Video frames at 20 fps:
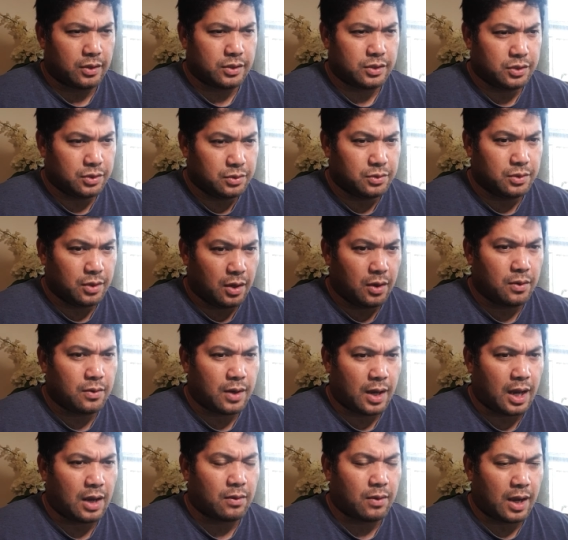you know
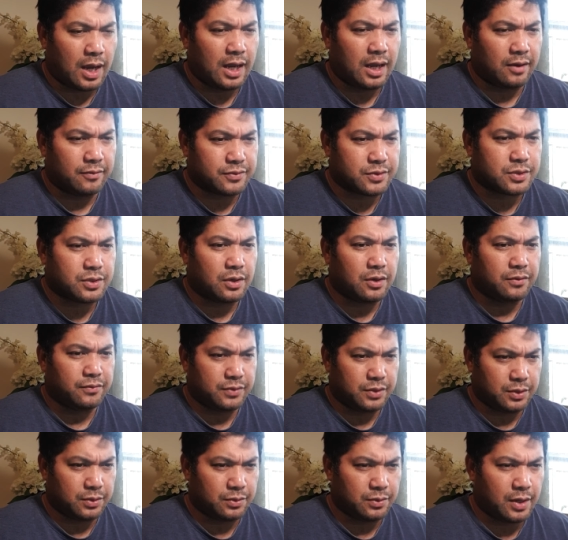how I have
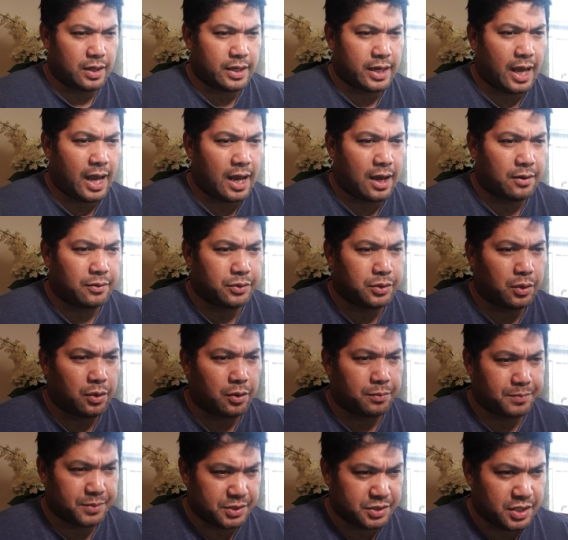served you, and how
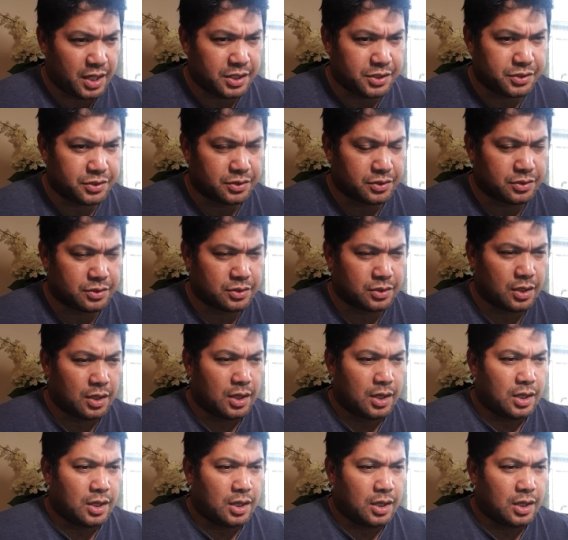your possessions,